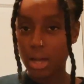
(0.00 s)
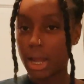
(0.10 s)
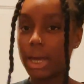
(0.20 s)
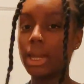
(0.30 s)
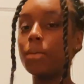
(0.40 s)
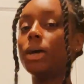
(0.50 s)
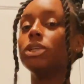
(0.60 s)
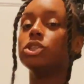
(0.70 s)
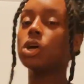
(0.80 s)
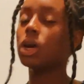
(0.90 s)
Like, and I'm not
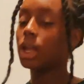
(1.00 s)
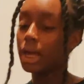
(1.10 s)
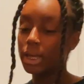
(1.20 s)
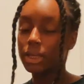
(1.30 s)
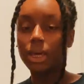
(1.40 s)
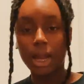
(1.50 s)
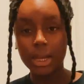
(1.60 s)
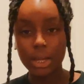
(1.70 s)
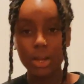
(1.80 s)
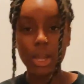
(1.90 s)
just talking like get out
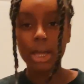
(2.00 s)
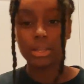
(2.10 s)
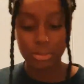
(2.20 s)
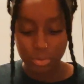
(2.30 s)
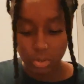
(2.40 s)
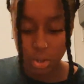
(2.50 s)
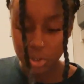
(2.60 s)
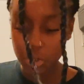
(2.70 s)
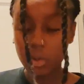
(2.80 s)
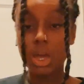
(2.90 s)
of here, like you know,
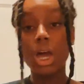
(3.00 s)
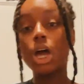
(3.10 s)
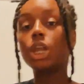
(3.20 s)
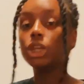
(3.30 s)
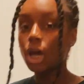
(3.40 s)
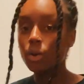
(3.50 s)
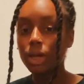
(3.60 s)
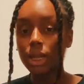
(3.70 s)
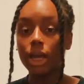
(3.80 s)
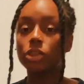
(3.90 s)
shooting it. No,
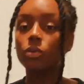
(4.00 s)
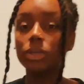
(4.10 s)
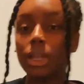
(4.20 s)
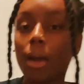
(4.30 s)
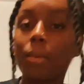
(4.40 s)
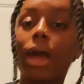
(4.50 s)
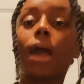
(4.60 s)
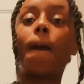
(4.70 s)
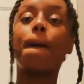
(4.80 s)
he like threw his leg back,